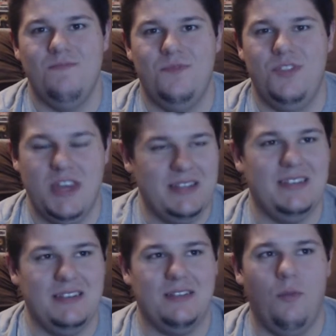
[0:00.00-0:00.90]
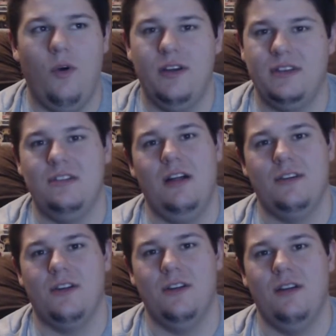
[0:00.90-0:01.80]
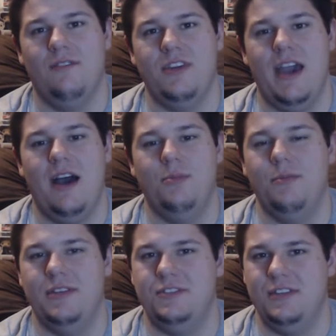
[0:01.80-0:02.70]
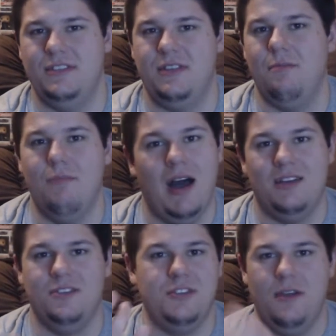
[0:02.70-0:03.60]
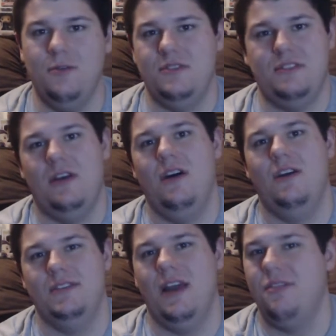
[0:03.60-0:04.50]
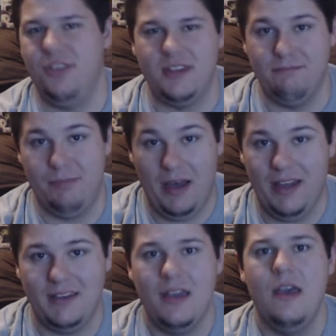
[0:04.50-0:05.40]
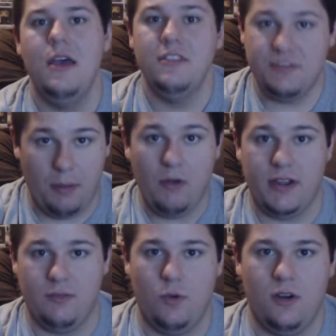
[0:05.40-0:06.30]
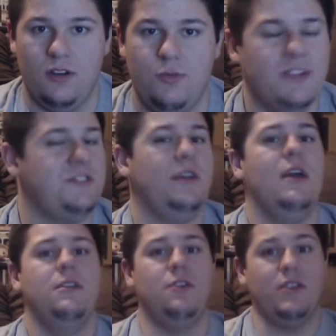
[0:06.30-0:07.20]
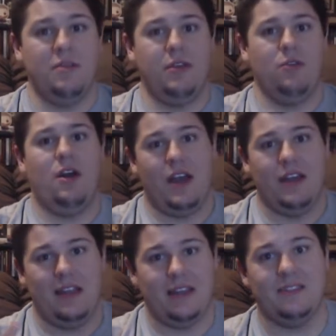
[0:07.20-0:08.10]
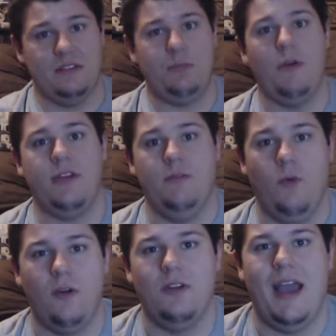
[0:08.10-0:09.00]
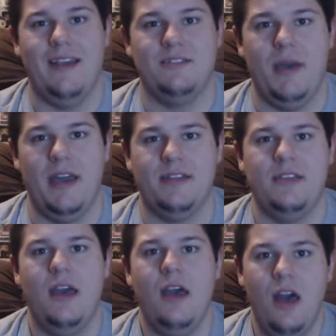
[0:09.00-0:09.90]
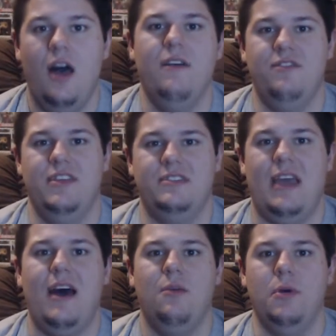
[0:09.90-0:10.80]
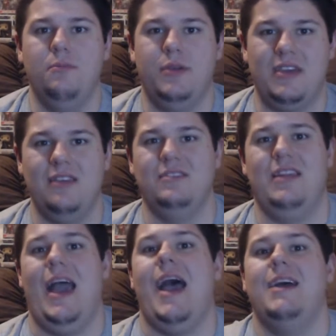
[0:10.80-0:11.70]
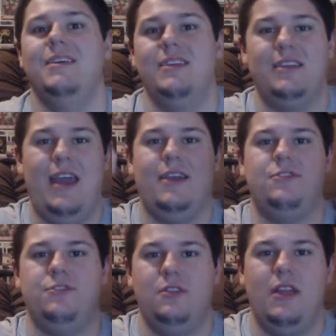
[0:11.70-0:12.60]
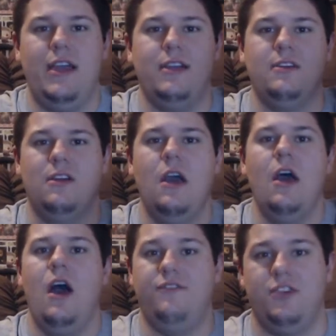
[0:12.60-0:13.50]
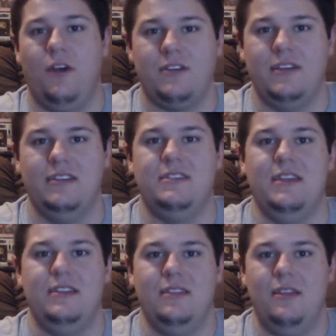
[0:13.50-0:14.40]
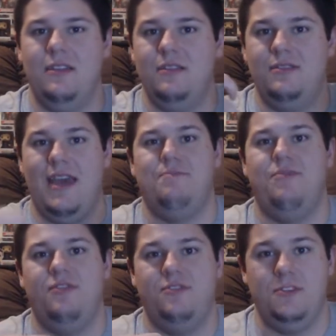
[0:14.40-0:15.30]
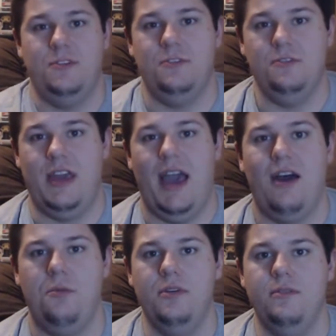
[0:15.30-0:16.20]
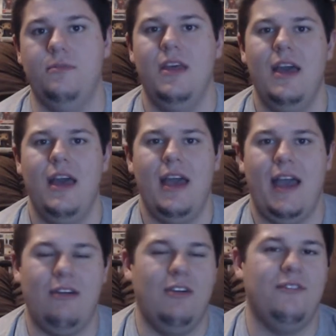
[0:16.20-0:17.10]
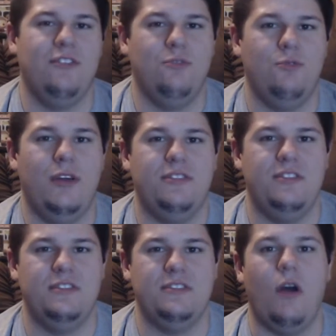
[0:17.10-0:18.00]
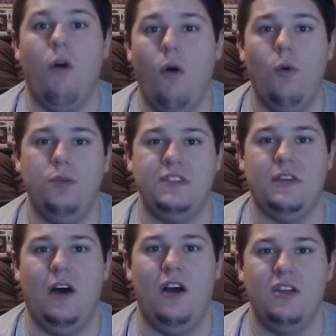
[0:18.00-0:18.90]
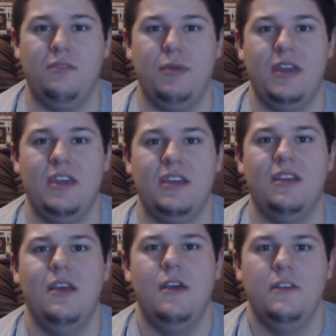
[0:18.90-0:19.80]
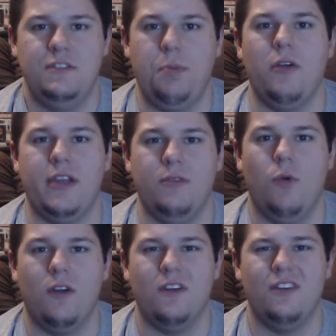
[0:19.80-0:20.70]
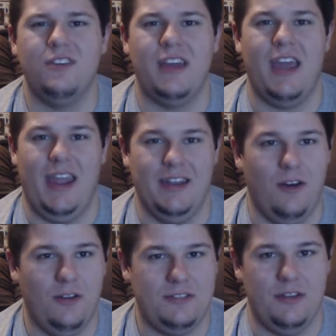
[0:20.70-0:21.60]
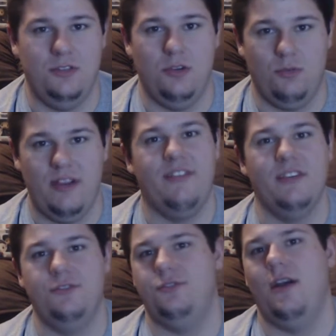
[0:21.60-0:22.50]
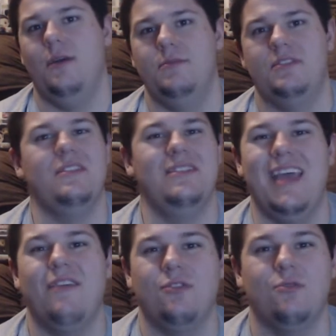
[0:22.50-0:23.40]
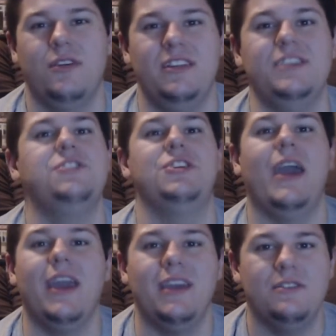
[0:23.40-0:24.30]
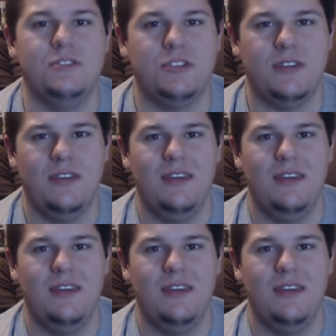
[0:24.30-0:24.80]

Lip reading: This is the one clunker of the album. It's just a monotone song, nothing but spoken word, which, don't get me wrong, I like the spoken word aspect of this album because it added an extra layer of darkness and depth to the album. However, with just the whole song being spoken word and also the riff and drums never really changed,